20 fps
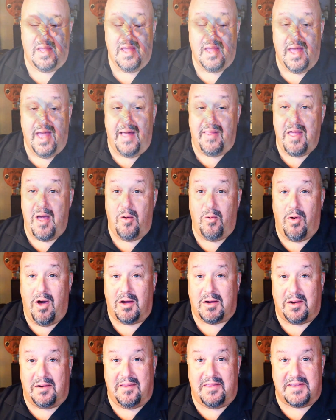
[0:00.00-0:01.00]
Hello and
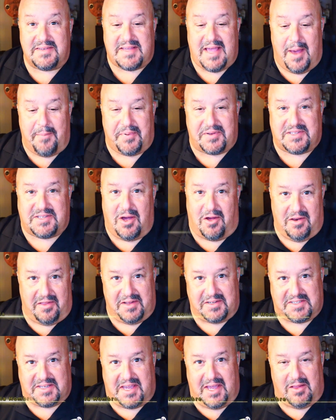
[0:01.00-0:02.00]
welcome to this episode of
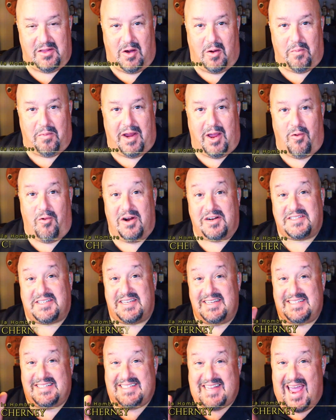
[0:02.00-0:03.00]
the Tequila Hombre, where
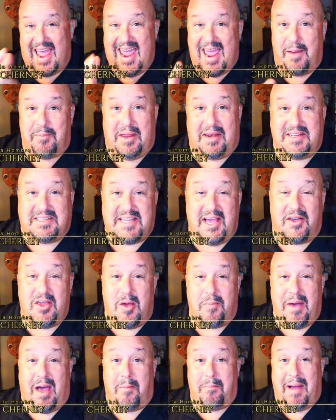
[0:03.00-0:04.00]
today I'm going to tell
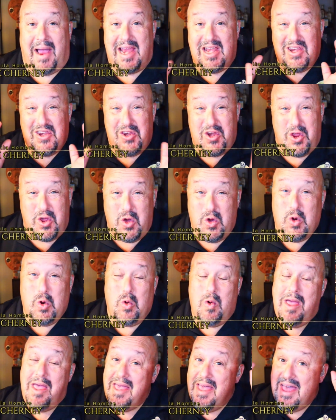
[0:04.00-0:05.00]
you about my
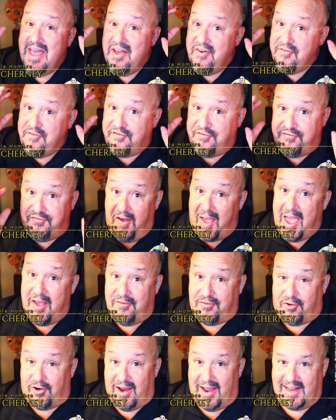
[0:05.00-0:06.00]
new
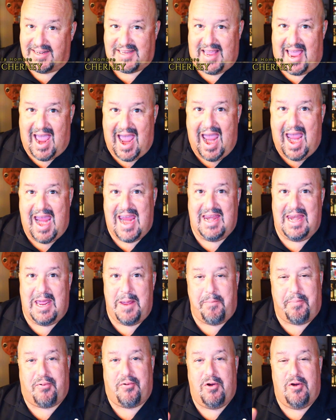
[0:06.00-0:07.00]
favorite
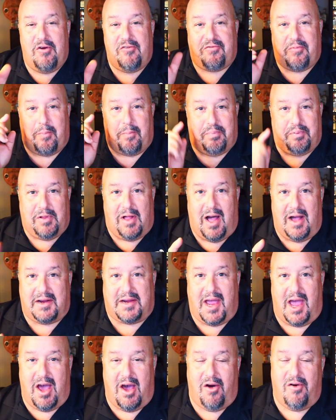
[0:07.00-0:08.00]
80 proof
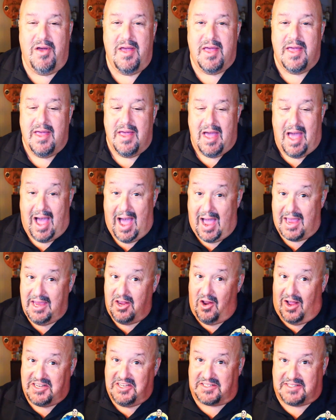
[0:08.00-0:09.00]
Blanco.
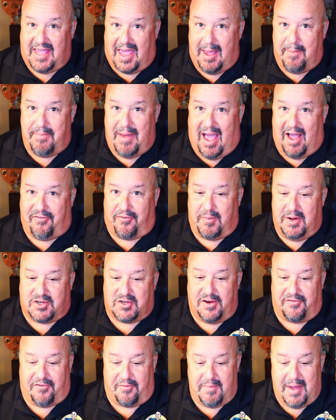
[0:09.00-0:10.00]
I just came back from a
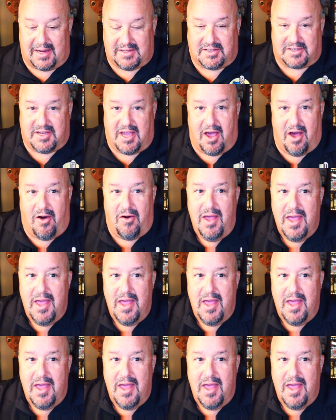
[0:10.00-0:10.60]
trip from Mexico,